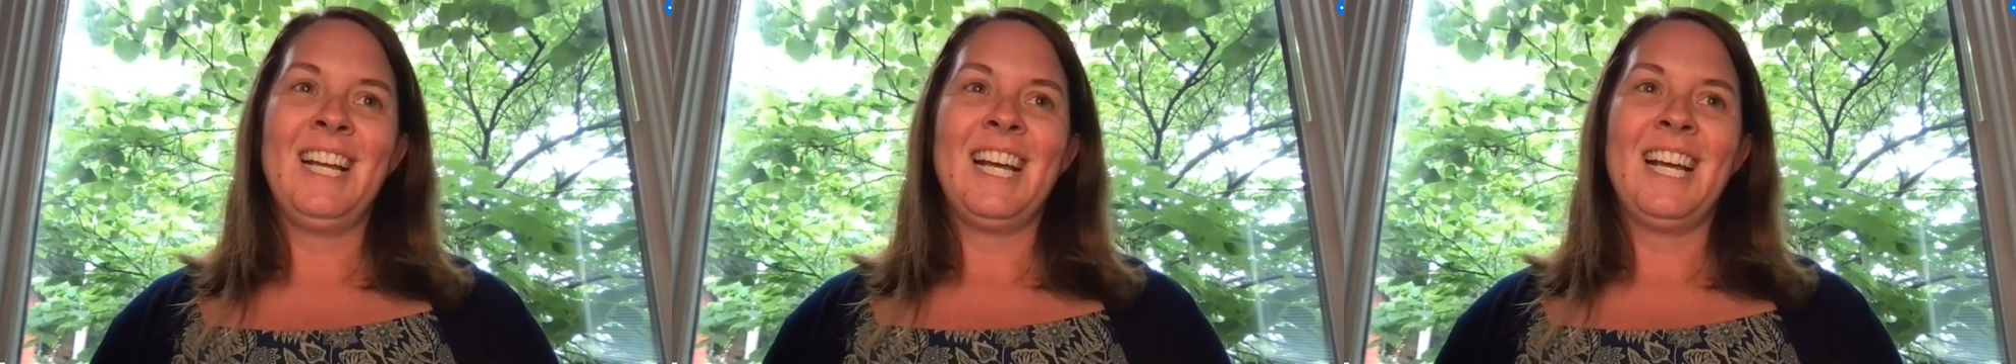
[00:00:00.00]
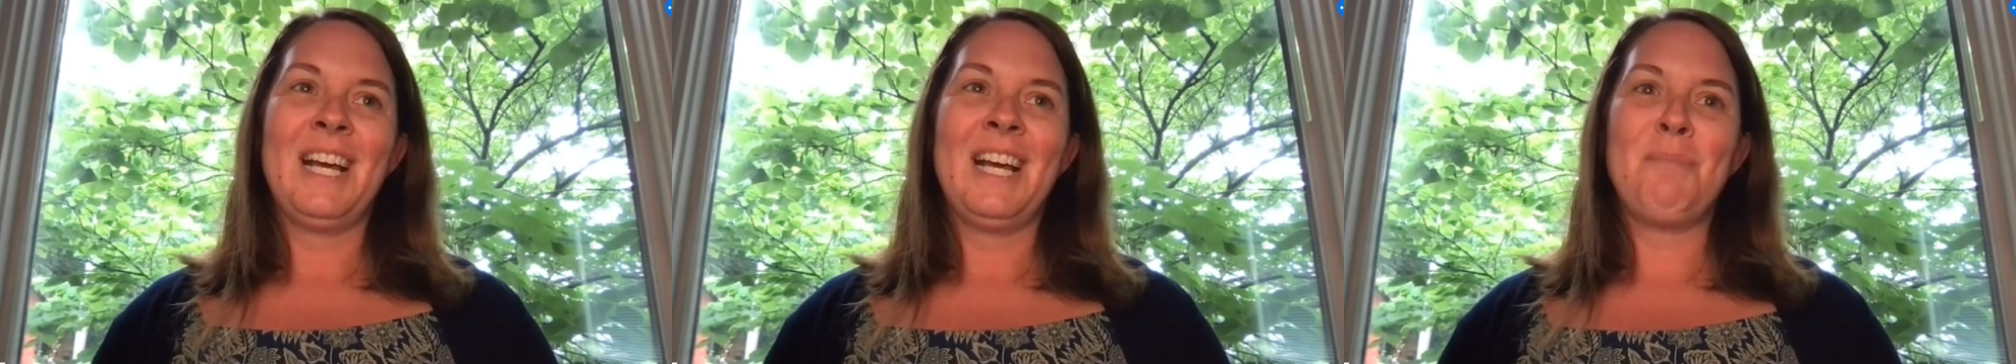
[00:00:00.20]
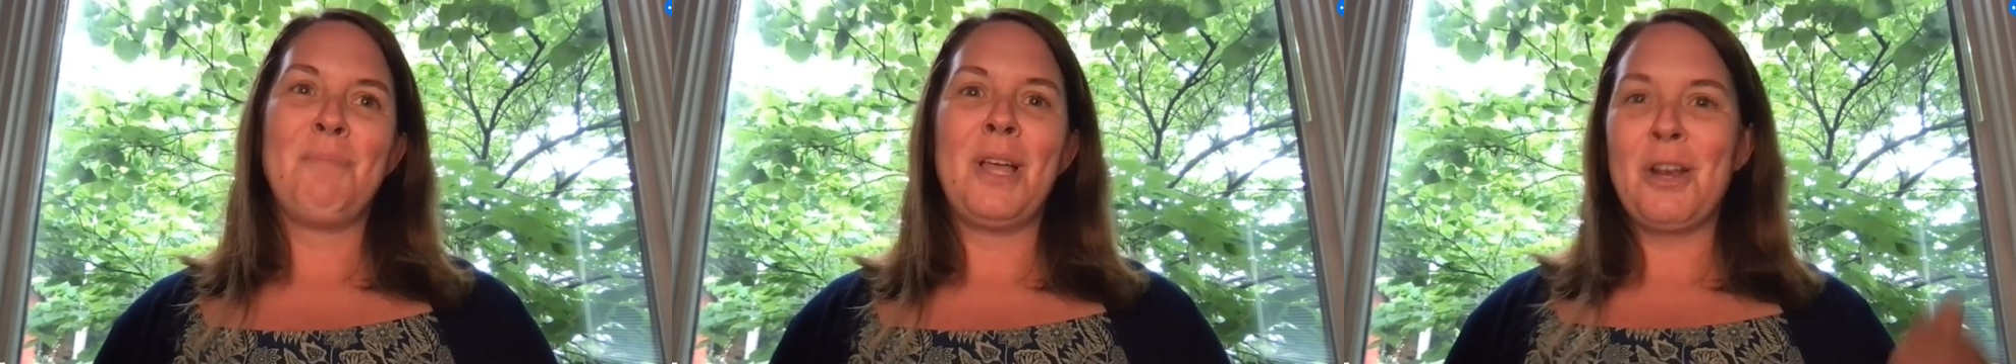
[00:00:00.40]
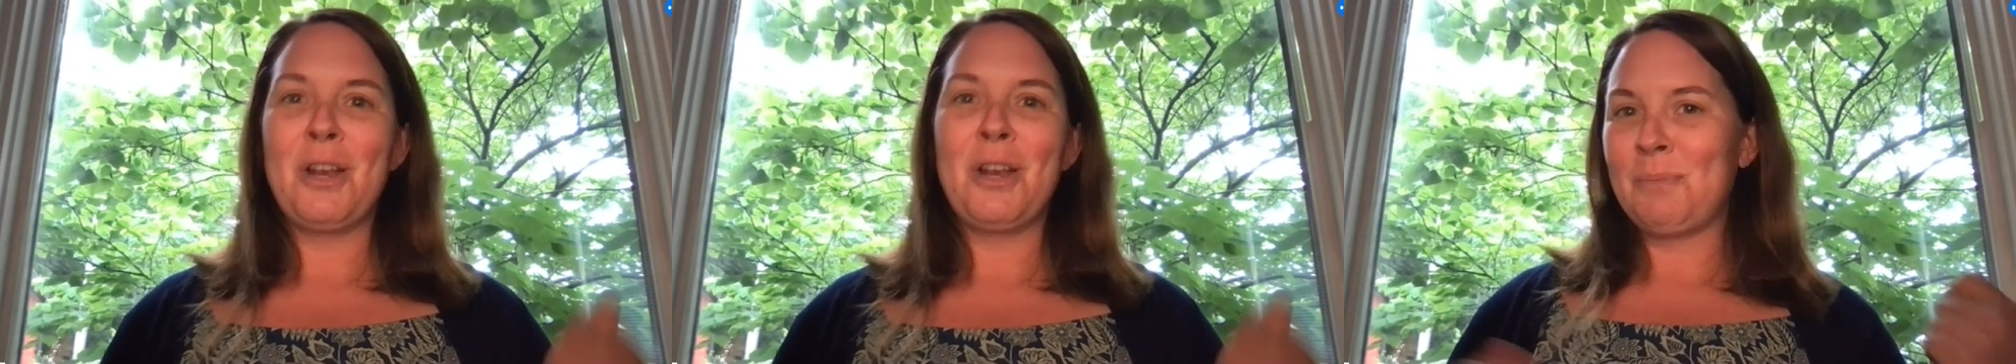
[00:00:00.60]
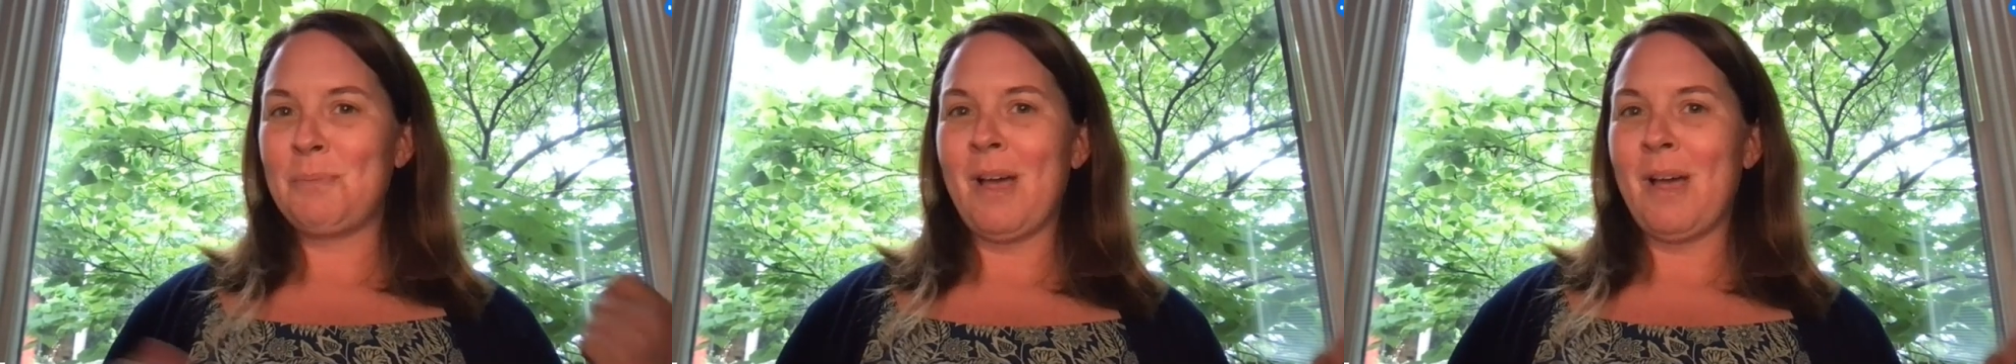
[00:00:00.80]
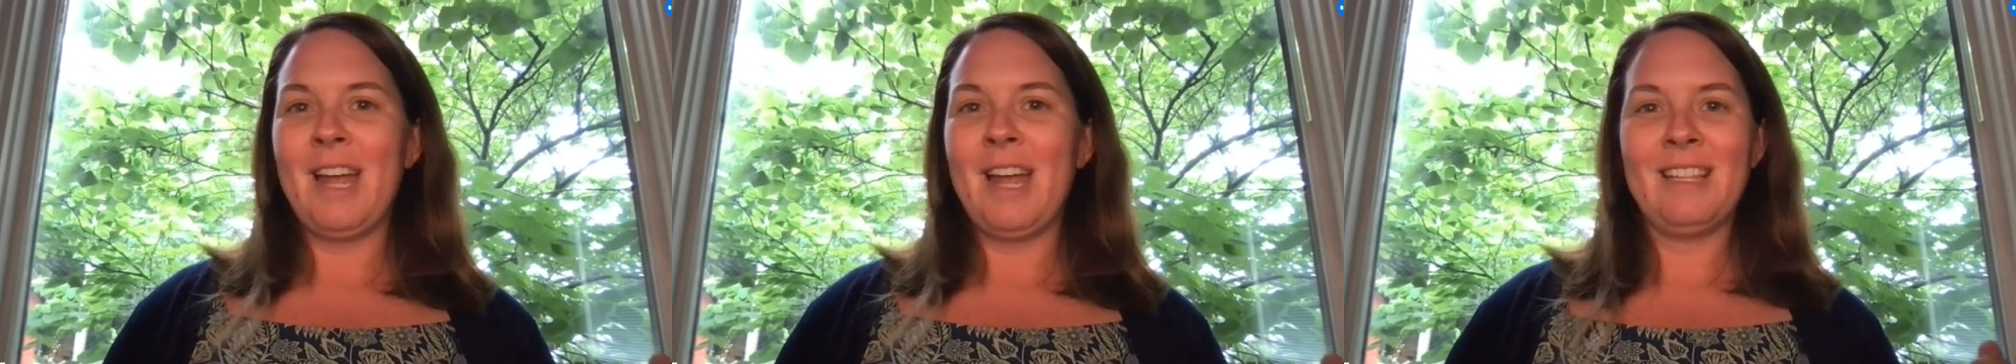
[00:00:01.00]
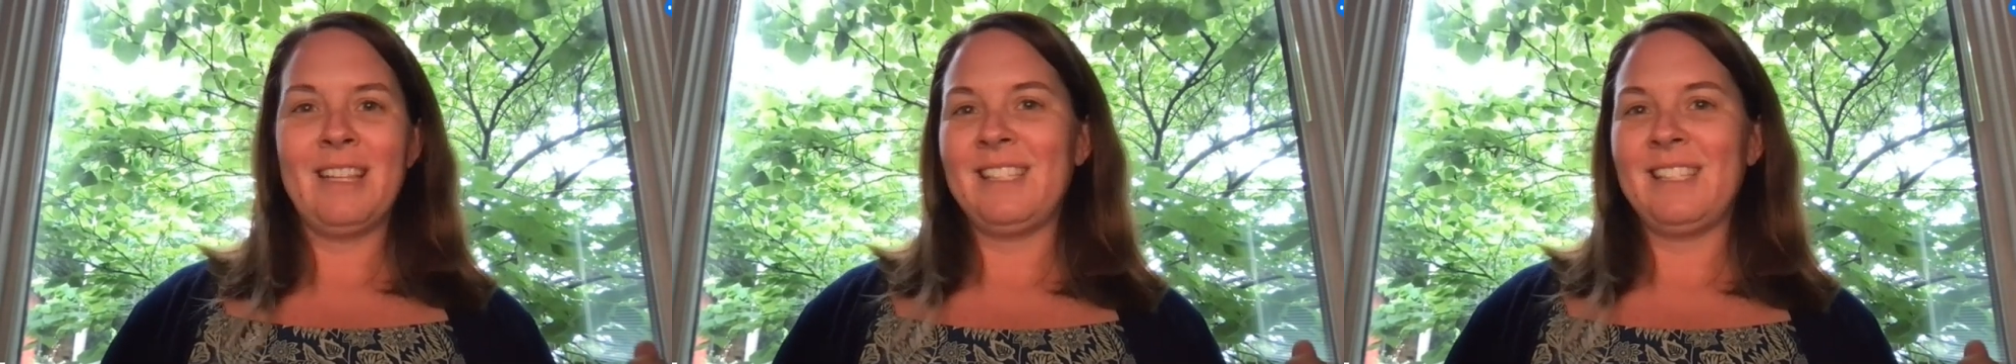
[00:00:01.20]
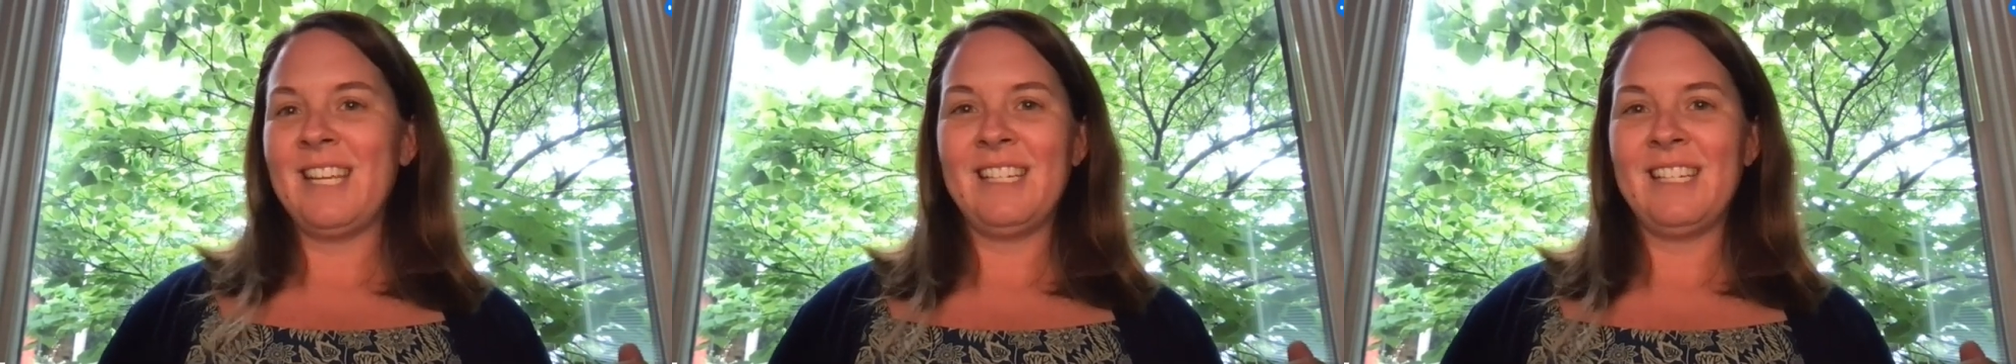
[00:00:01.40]
uh, players behind the
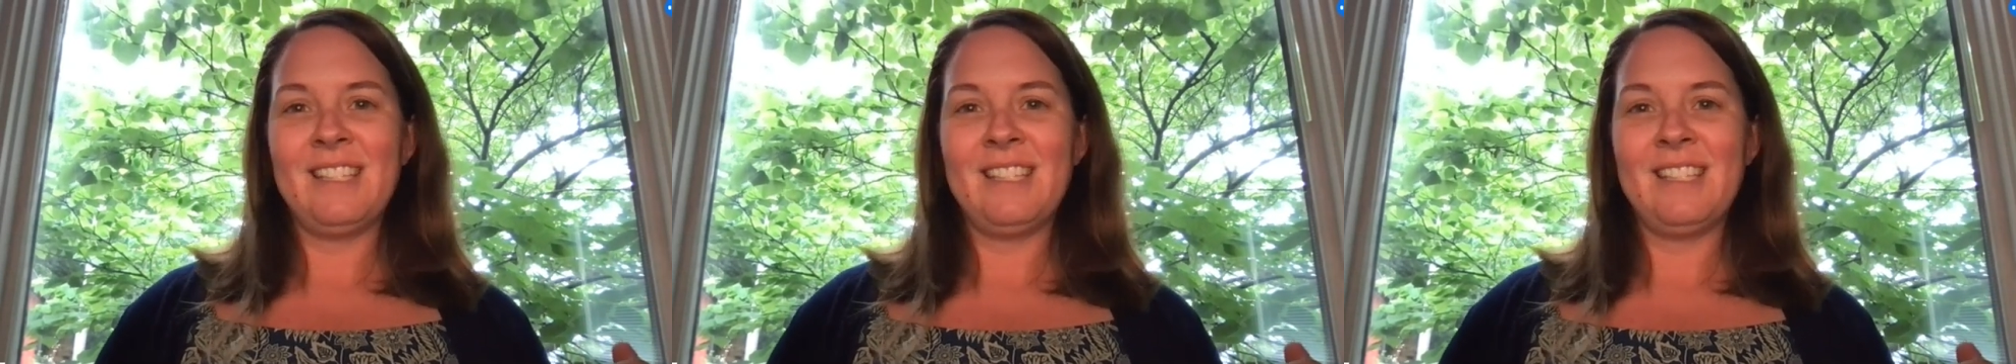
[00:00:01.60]
scenes